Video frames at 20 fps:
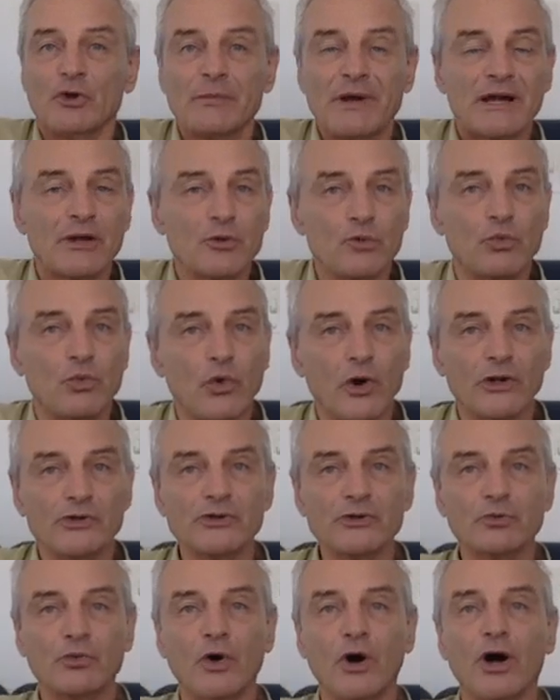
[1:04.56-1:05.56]
matter what
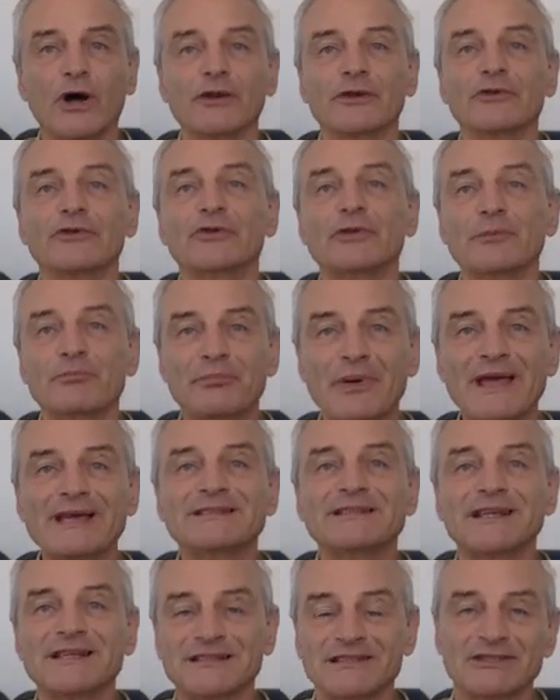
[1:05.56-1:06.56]
you want, the
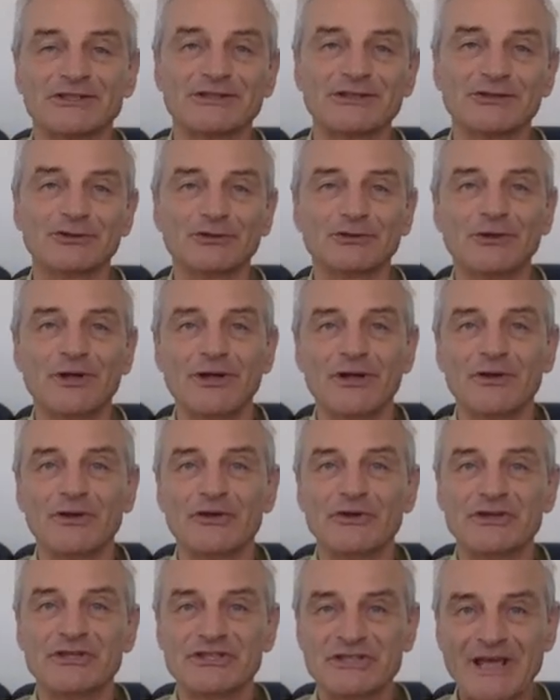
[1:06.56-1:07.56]
basics are still
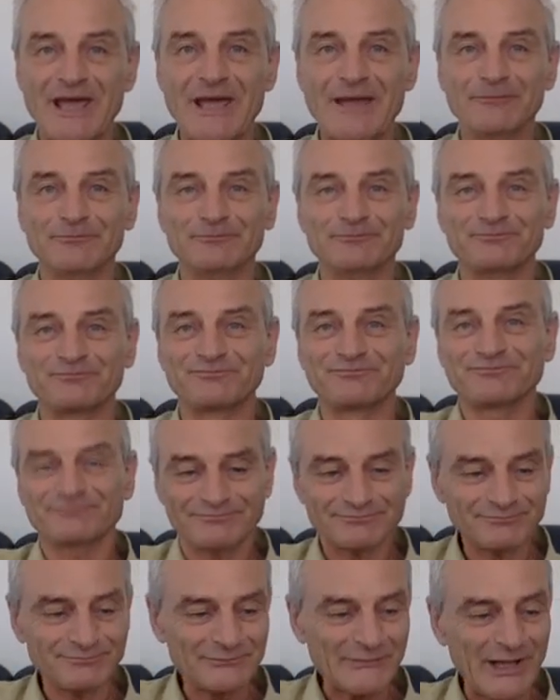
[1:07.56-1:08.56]
the same.
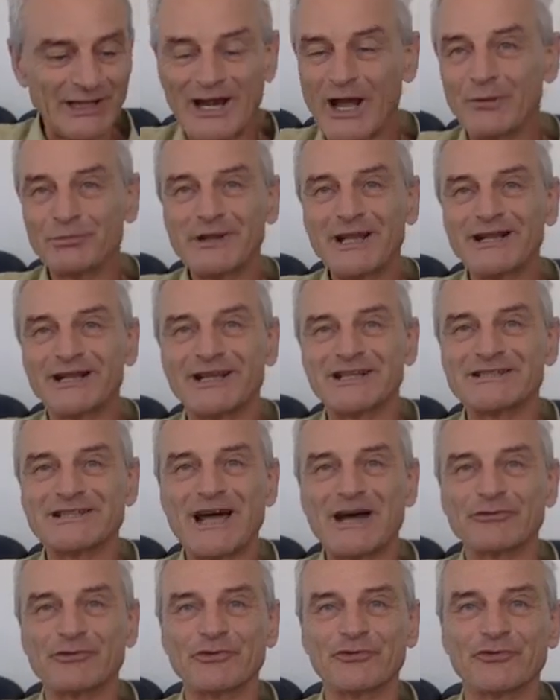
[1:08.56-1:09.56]
And I played the
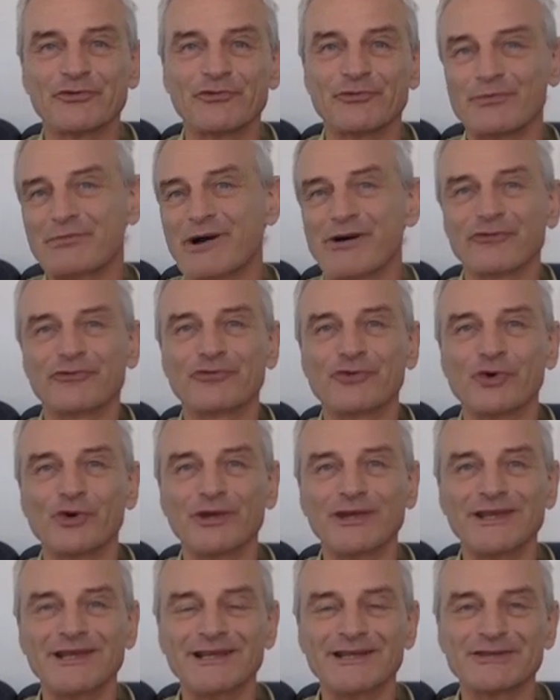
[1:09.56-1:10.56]
guitar for about
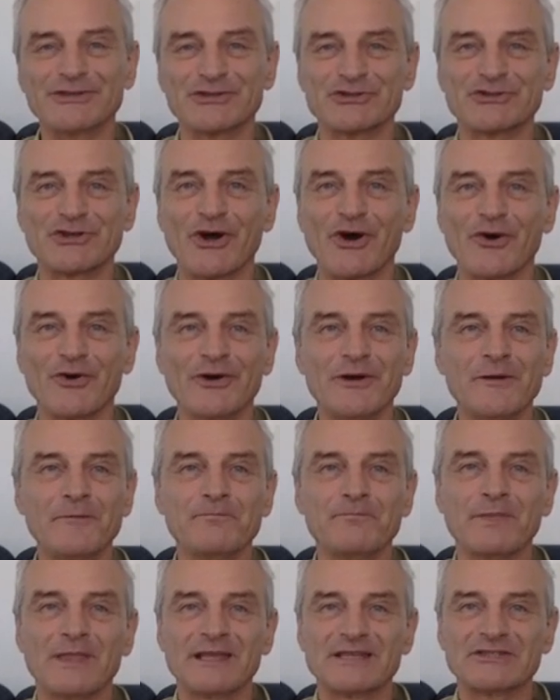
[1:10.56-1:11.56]
40 years or so.
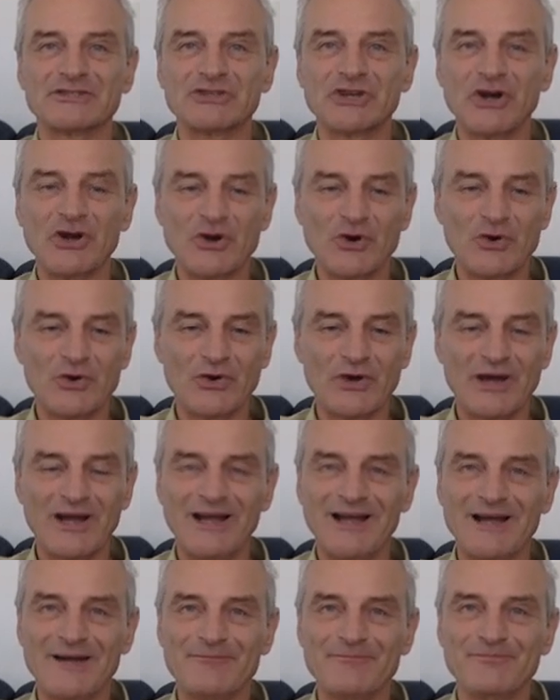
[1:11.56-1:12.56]
So
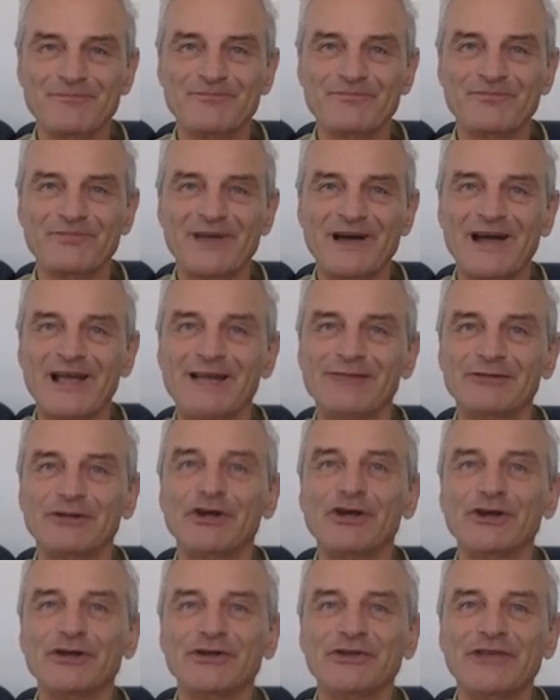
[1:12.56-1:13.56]
I have
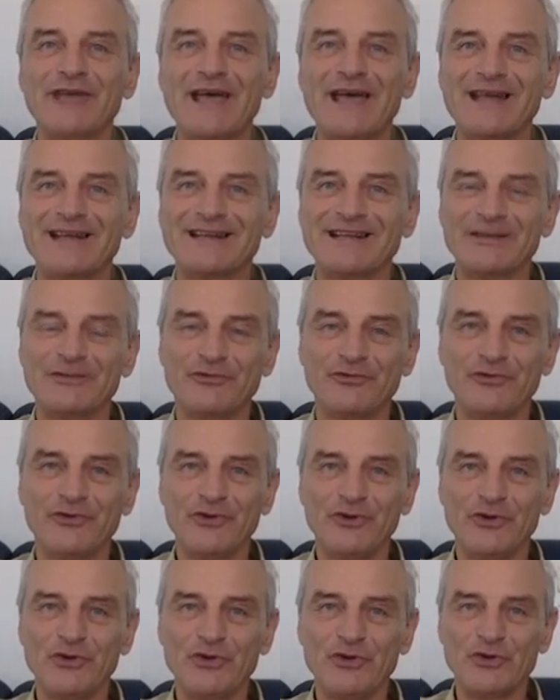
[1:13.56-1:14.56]
learned that if
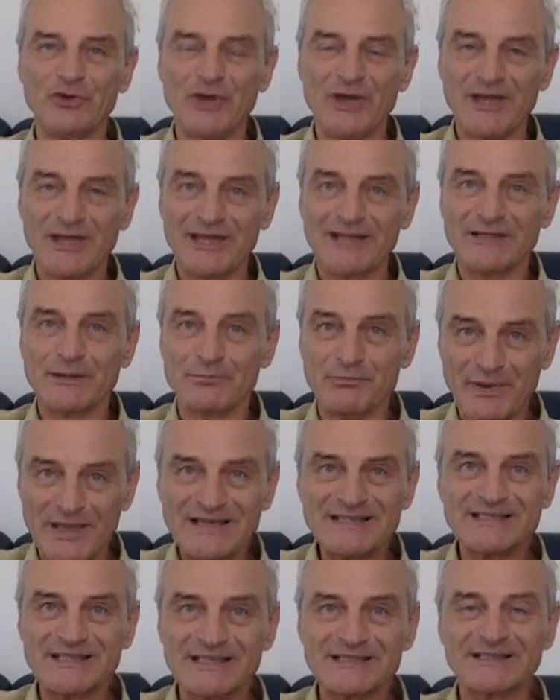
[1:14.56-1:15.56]
you get the
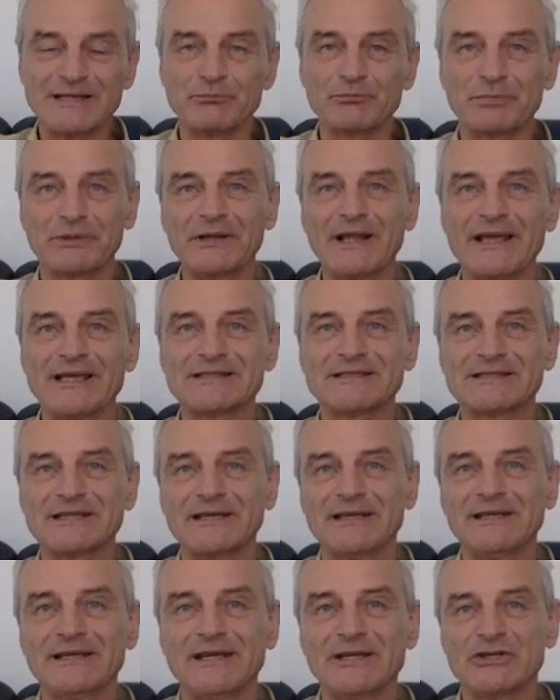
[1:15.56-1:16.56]
basics in place,
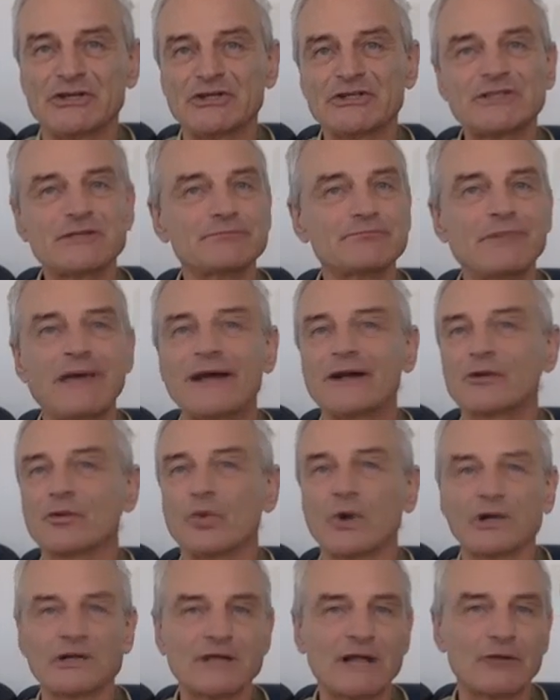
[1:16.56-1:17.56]
it doesn't matter
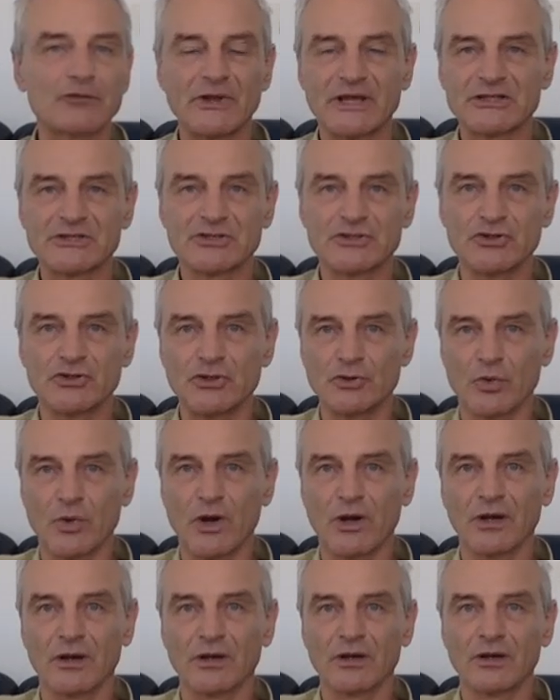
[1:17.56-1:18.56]
what direction you
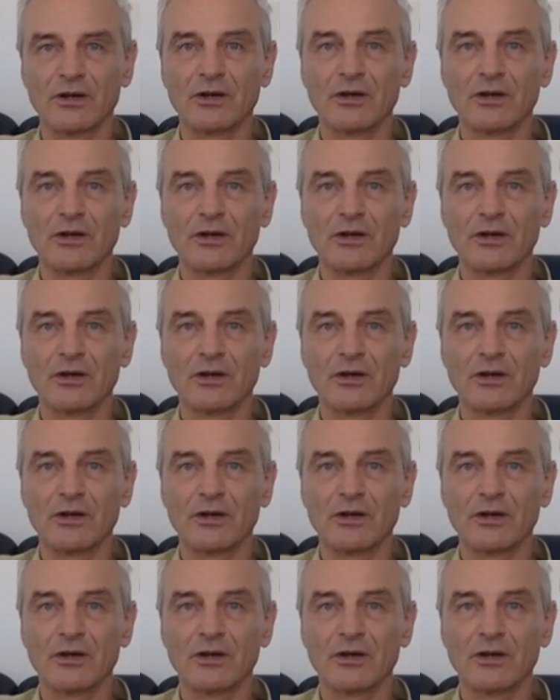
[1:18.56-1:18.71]
want to